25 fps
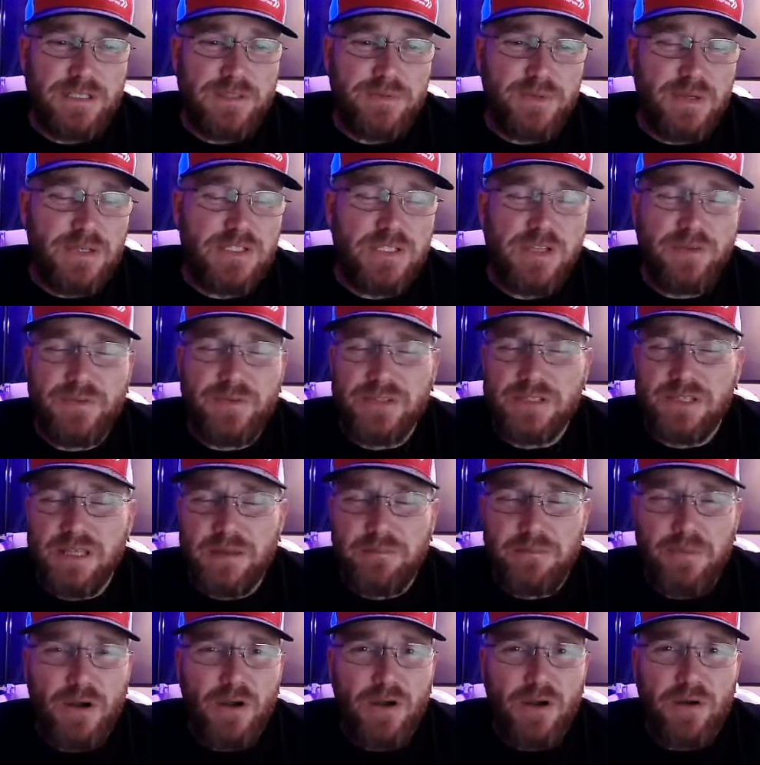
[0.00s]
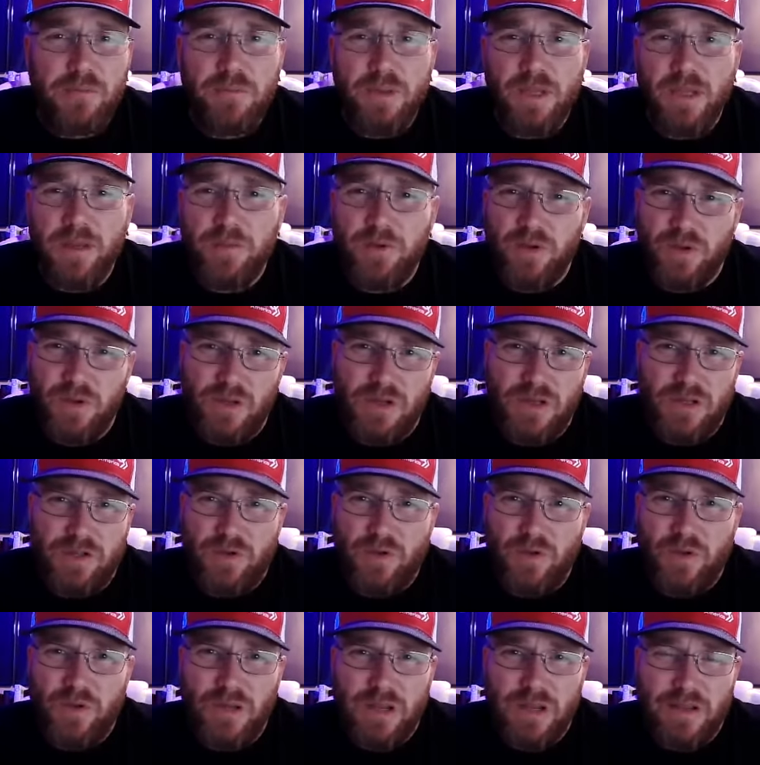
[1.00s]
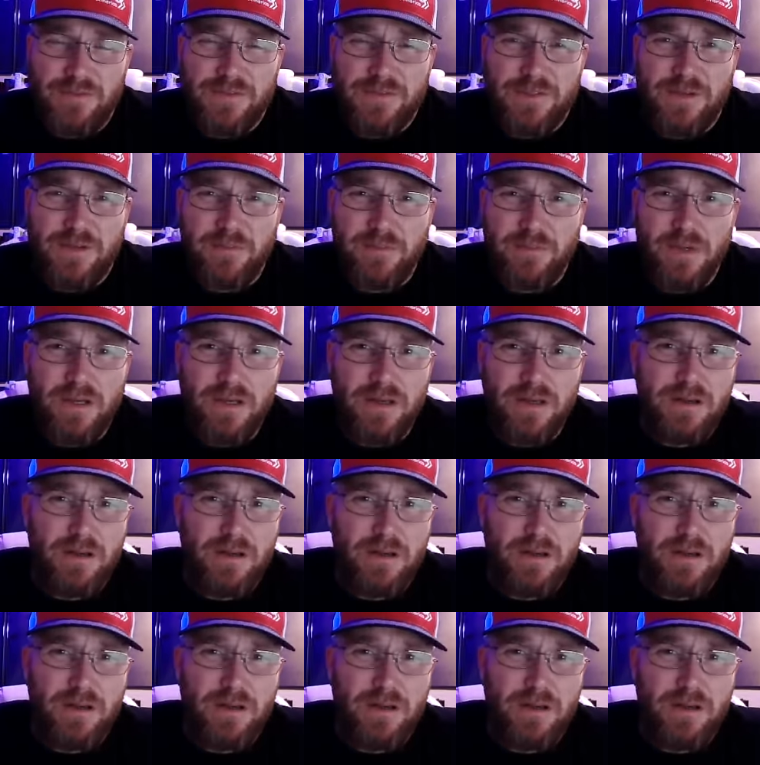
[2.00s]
especially if it's like pier and beam, you could have some